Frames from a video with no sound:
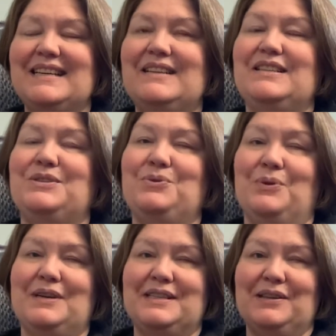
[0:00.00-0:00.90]

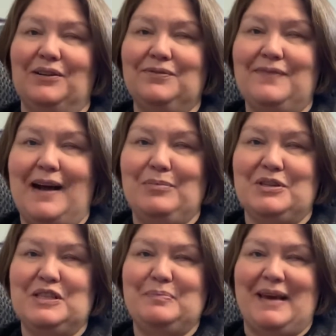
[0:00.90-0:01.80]
store is called Fiber
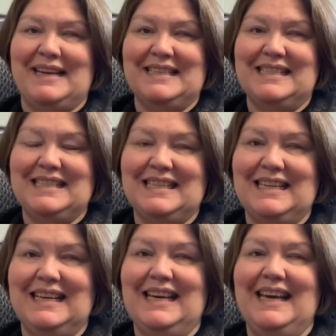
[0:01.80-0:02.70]
Space,
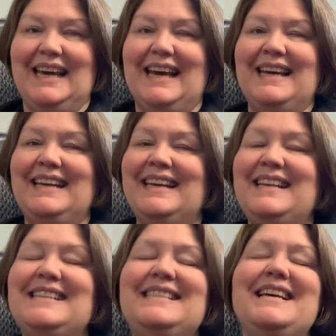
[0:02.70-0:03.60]
and it
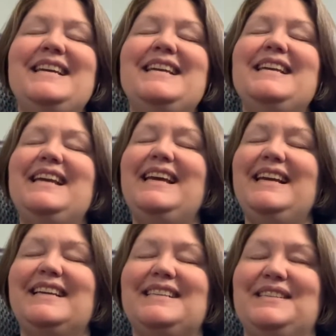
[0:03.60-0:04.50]
is the
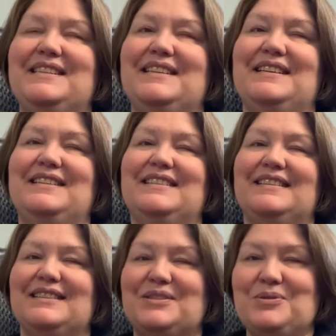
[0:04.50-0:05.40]
neatest
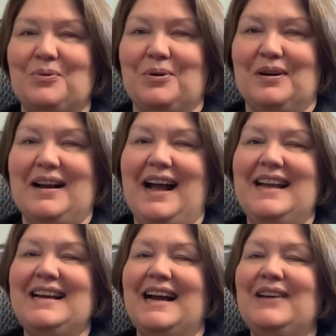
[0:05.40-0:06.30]
store.
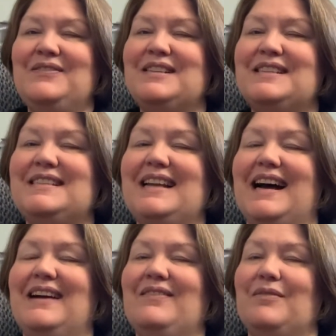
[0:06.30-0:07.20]

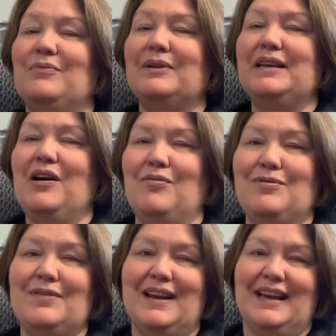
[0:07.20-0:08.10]
I'm really
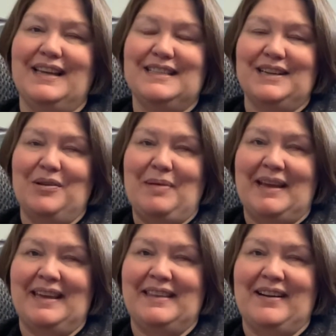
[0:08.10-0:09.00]
hopeful that I get to go
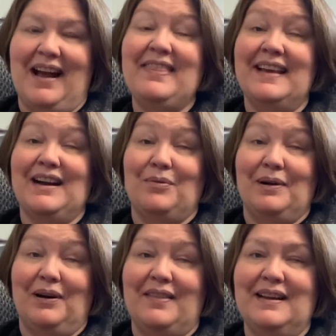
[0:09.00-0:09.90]
back in there. I think I
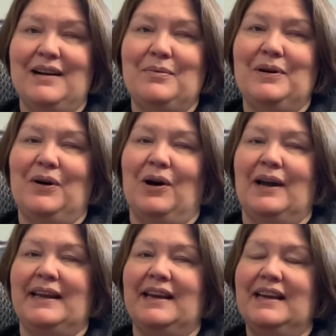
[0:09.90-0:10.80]
will. I think I will on